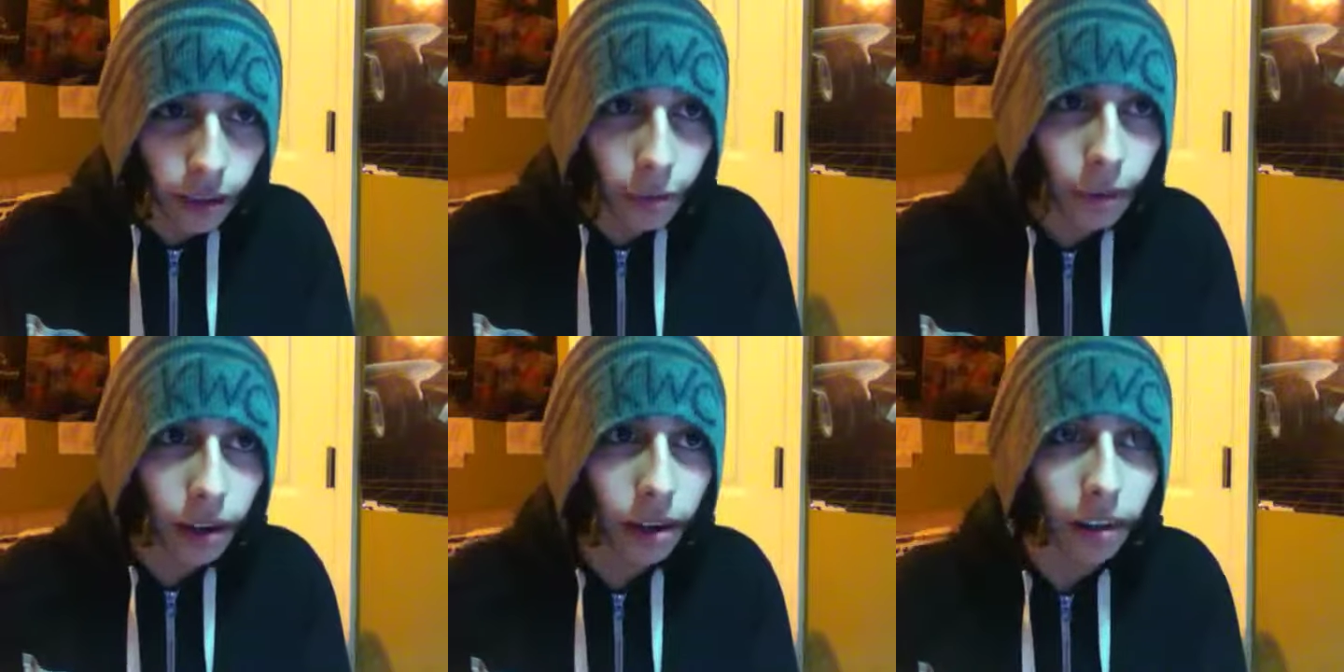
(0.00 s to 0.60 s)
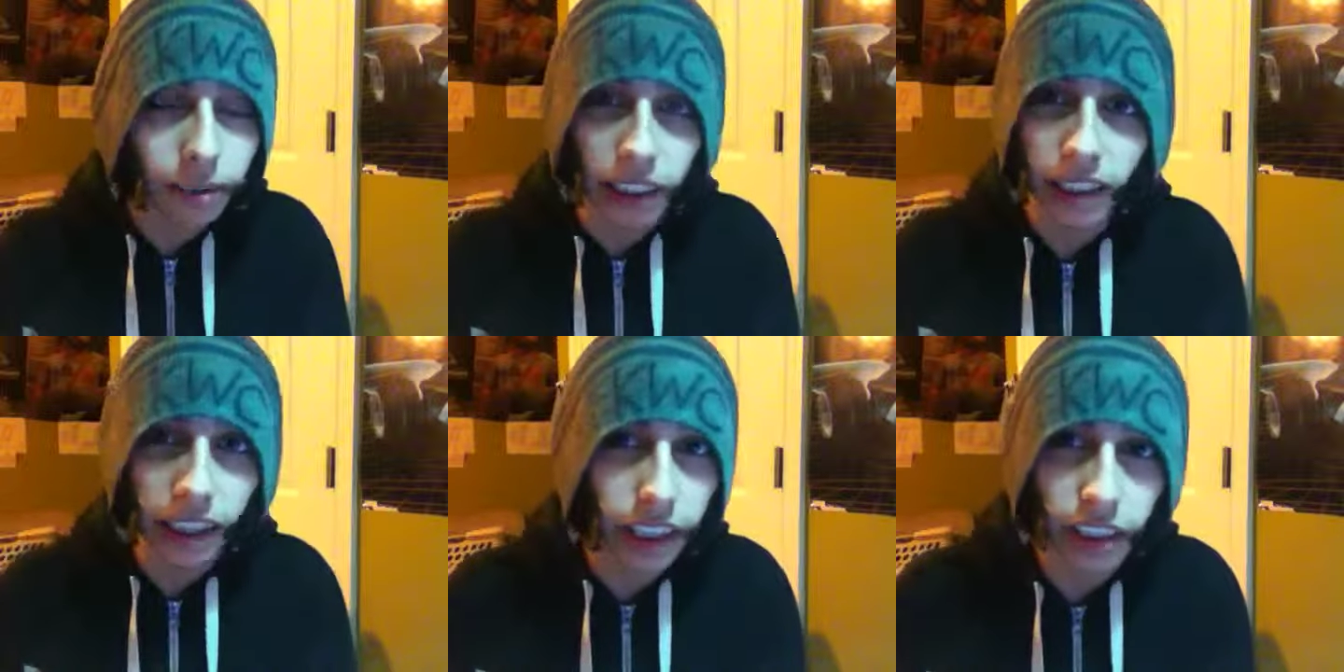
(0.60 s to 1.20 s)
But I'm
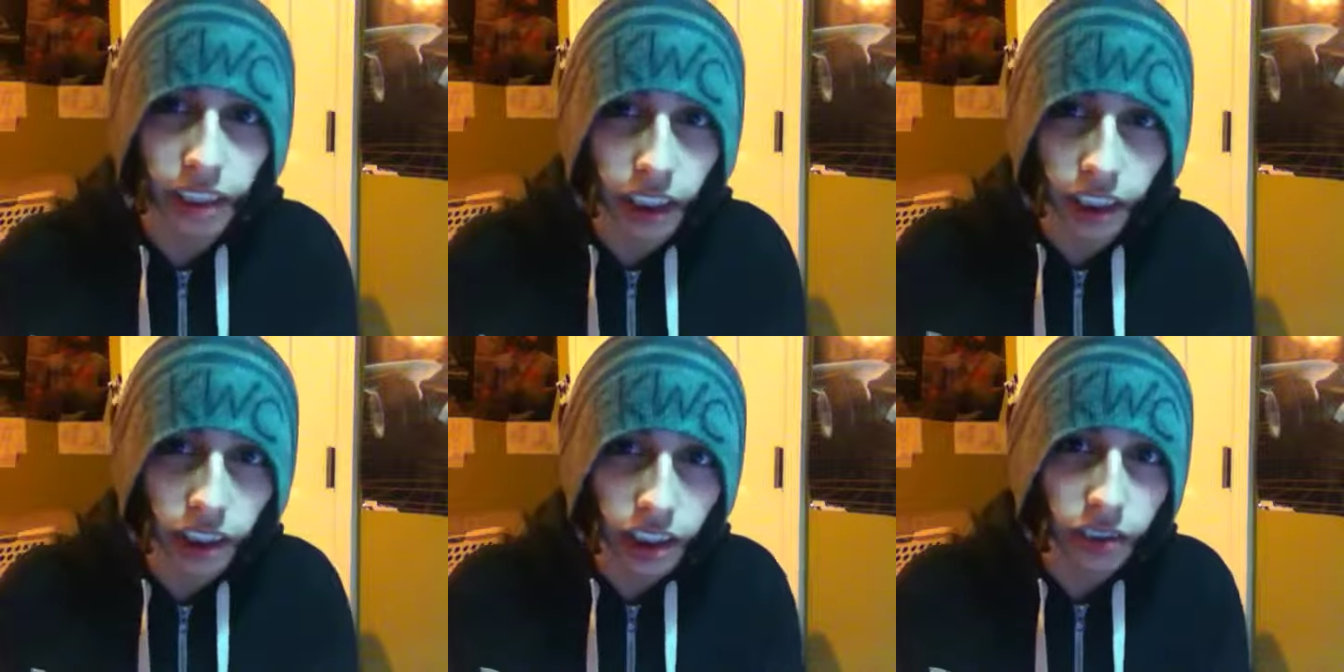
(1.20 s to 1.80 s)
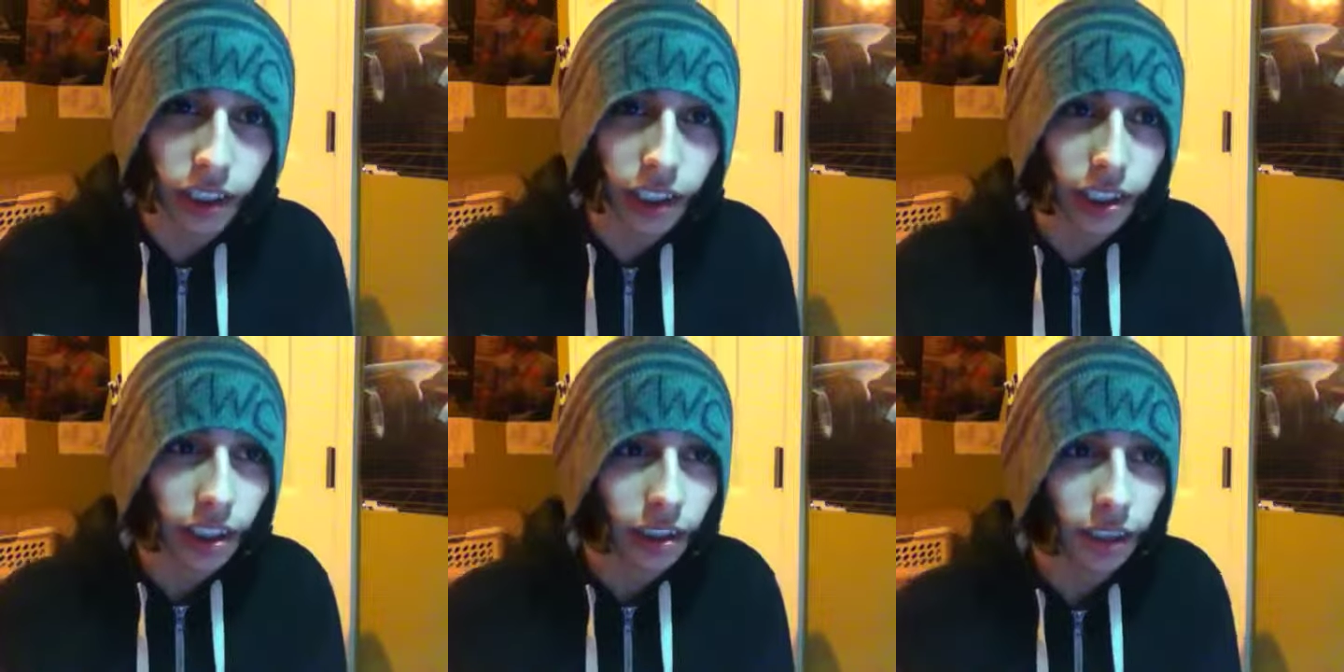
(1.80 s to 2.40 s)
taking any suggestions
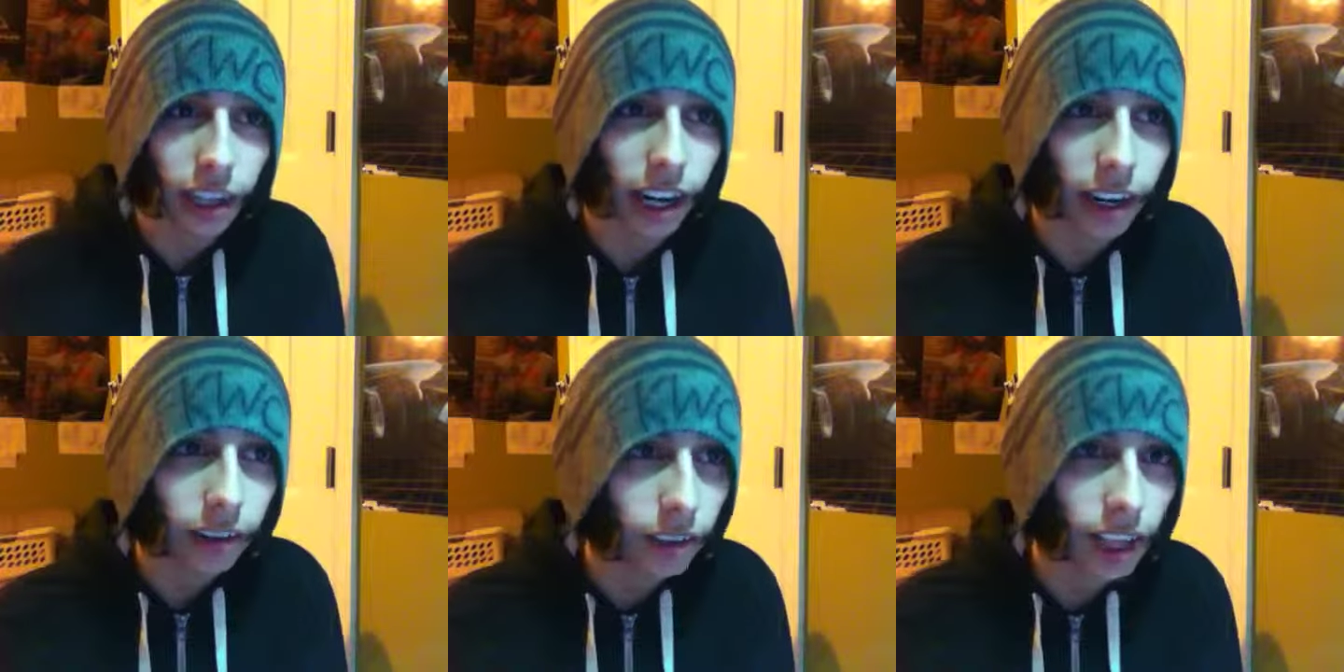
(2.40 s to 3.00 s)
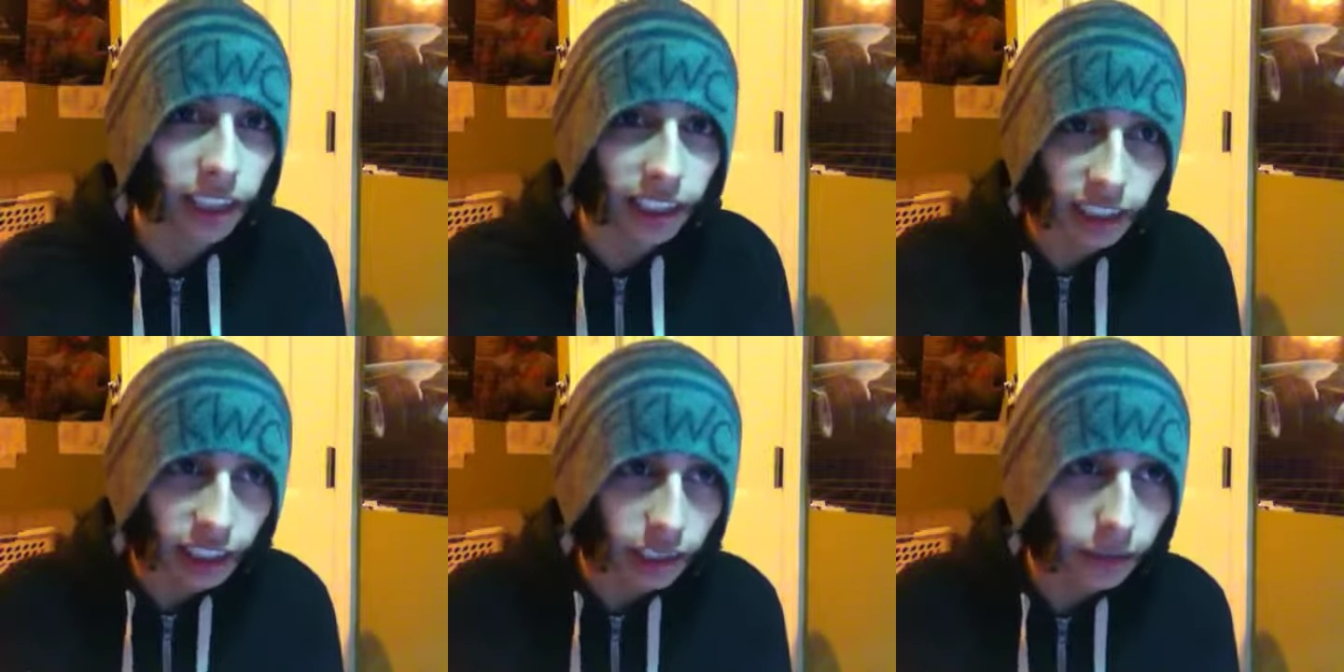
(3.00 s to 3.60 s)
right now,
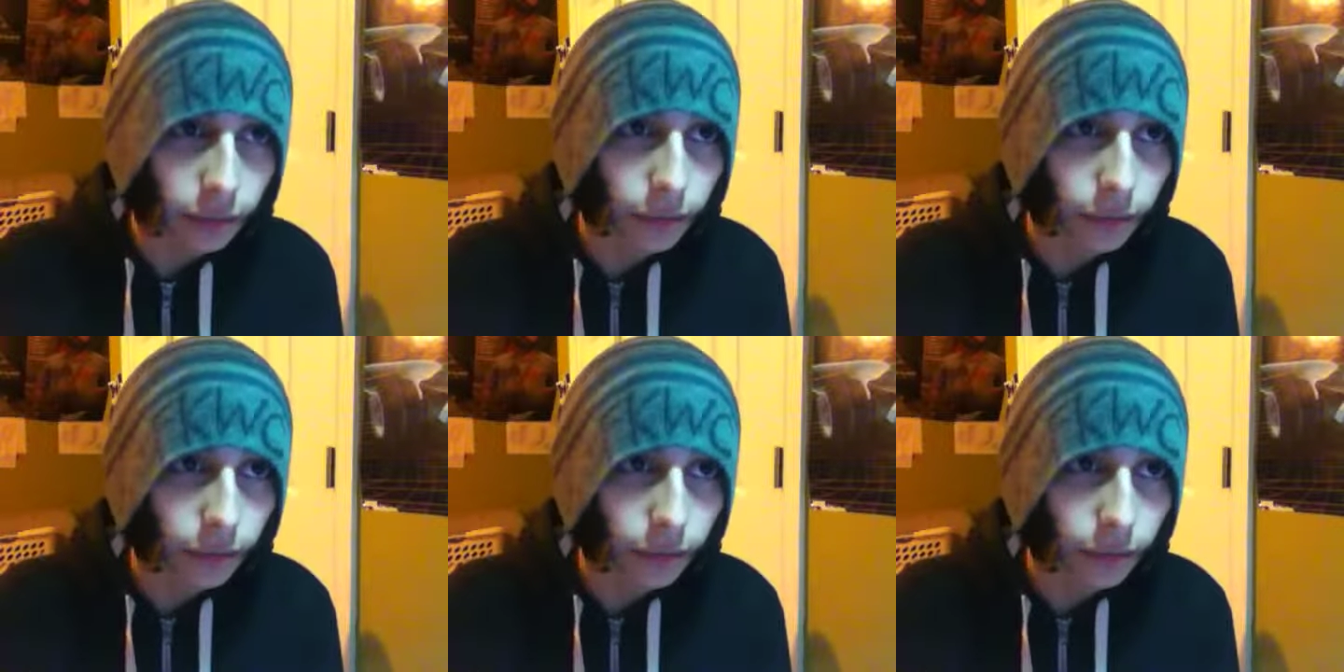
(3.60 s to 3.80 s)
anything.